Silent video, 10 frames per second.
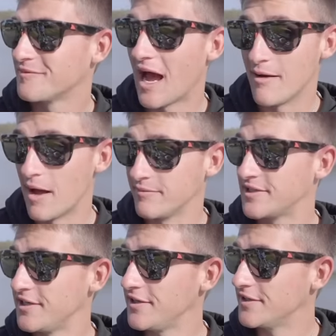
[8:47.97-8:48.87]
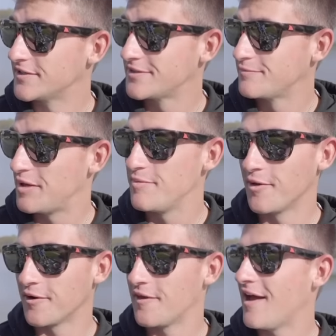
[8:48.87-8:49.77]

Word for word: I'm, I'm, serious. People are